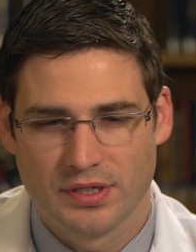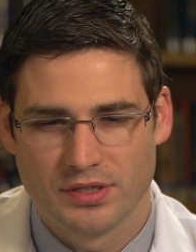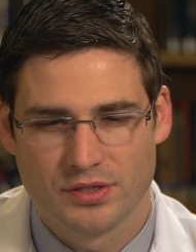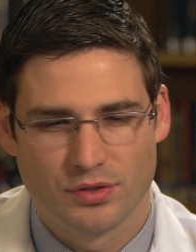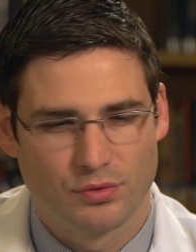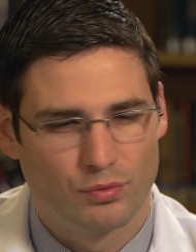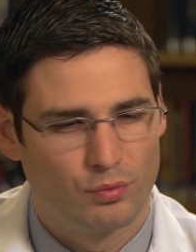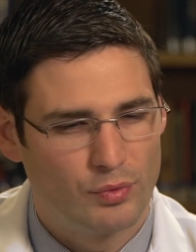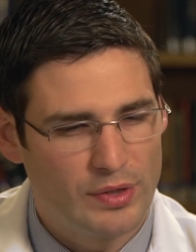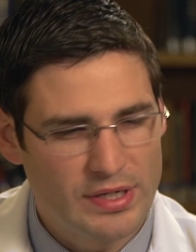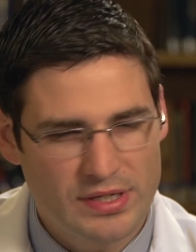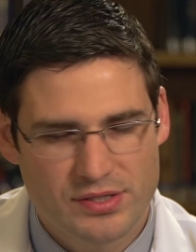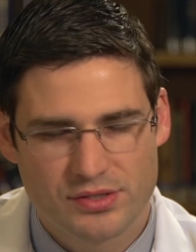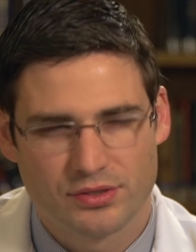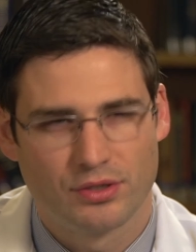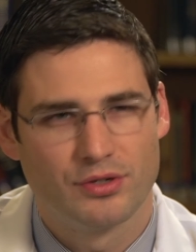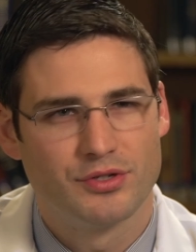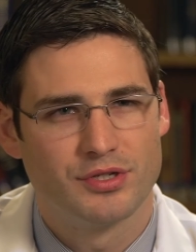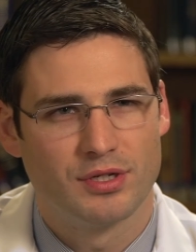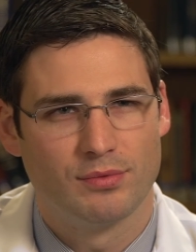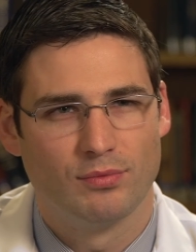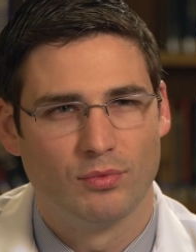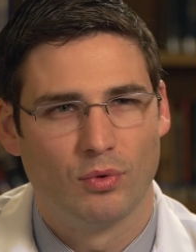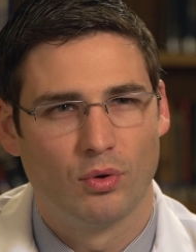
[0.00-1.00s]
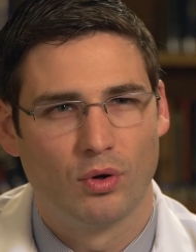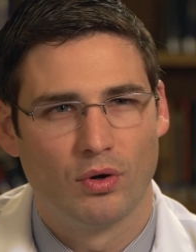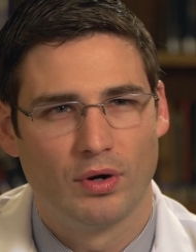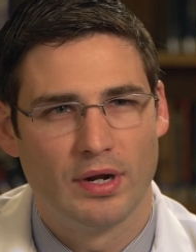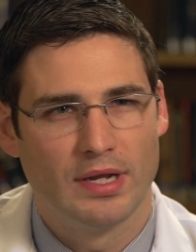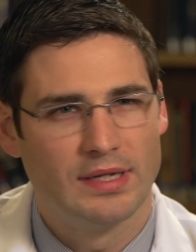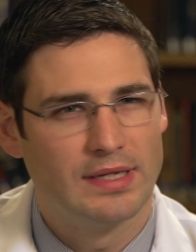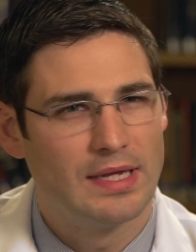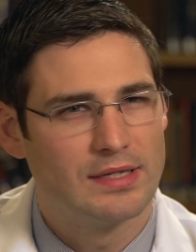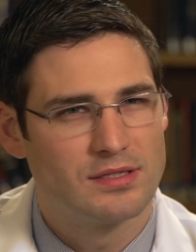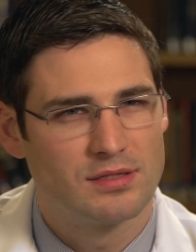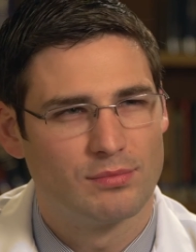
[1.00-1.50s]
to research it more
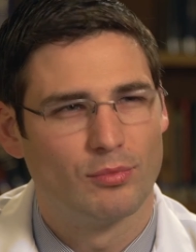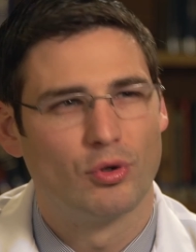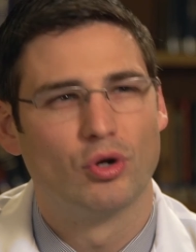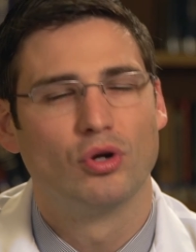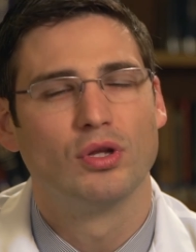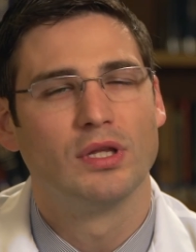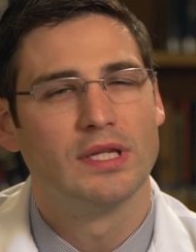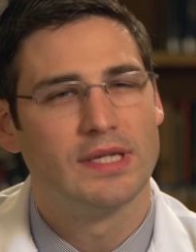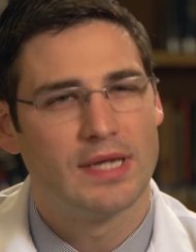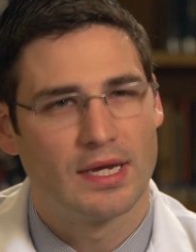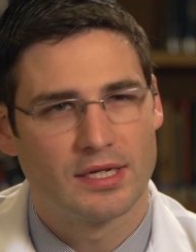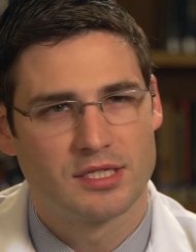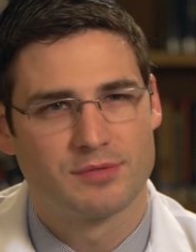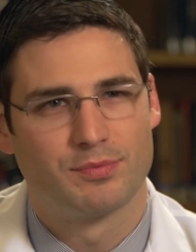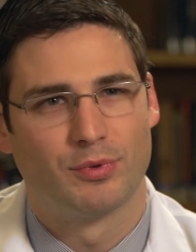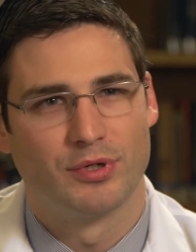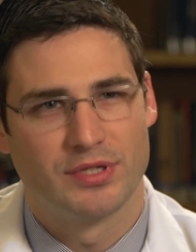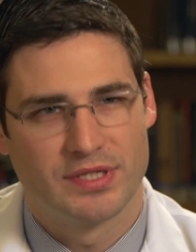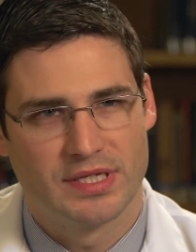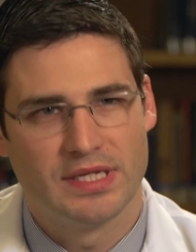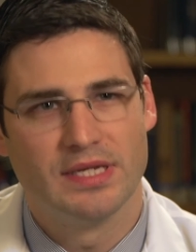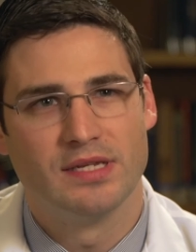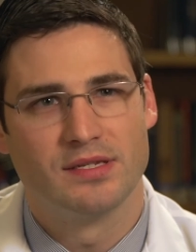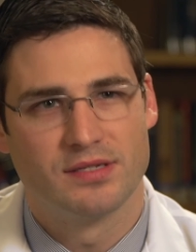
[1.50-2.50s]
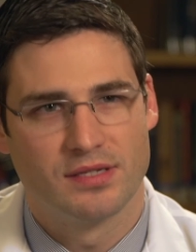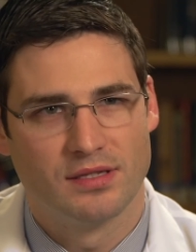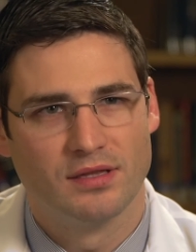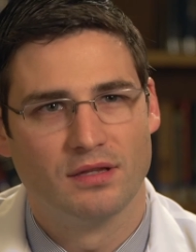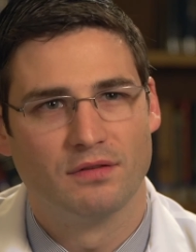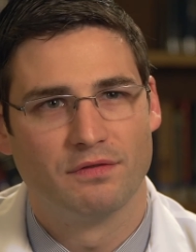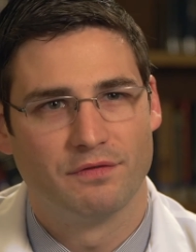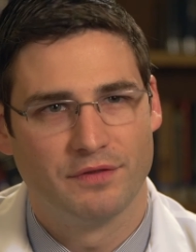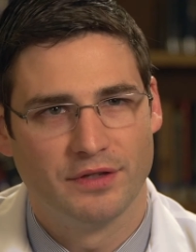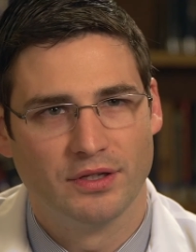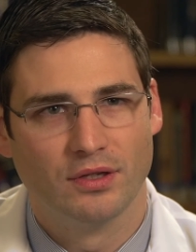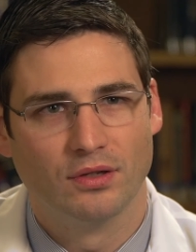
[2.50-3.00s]
and get some early expertise in the
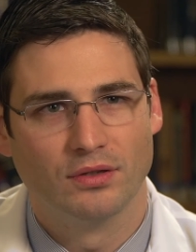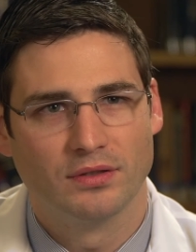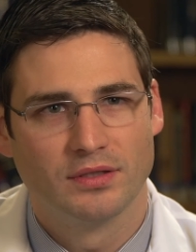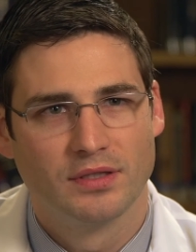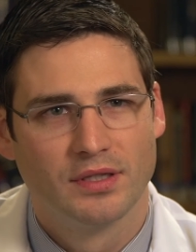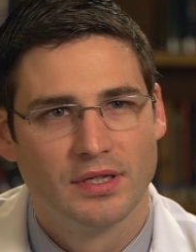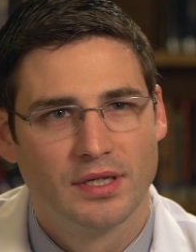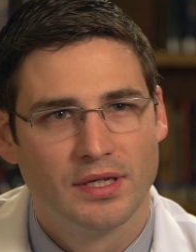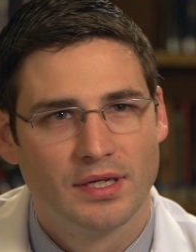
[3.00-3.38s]
field.